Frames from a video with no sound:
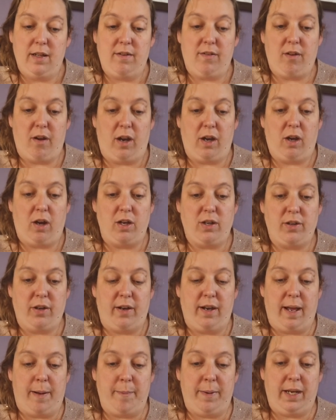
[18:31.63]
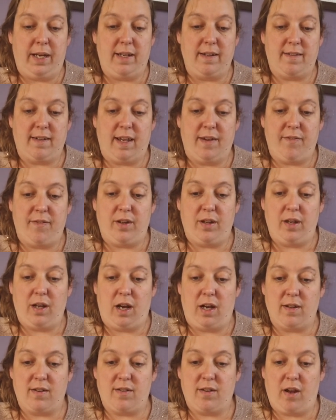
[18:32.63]
Psychodynamic has given
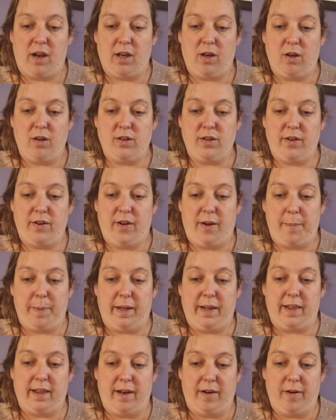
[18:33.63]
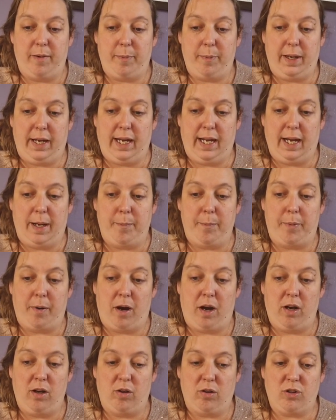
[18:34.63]
us psychodynamic therapy, and
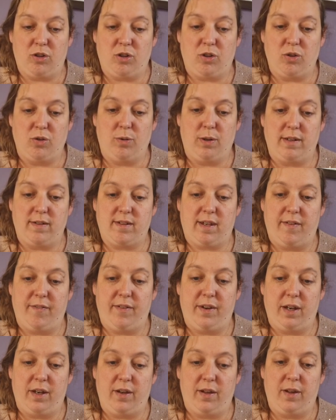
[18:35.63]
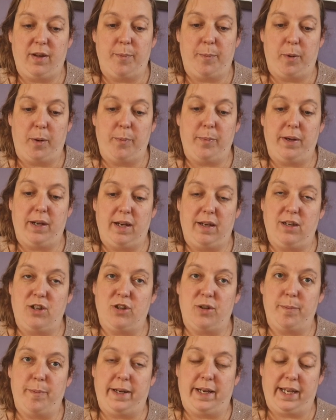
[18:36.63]
biological has given the
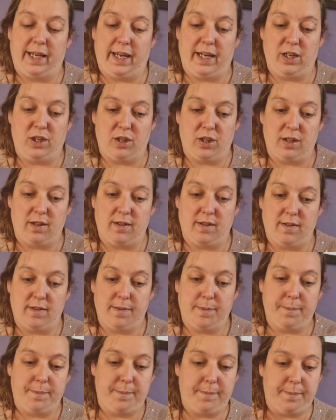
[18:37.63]
population medications.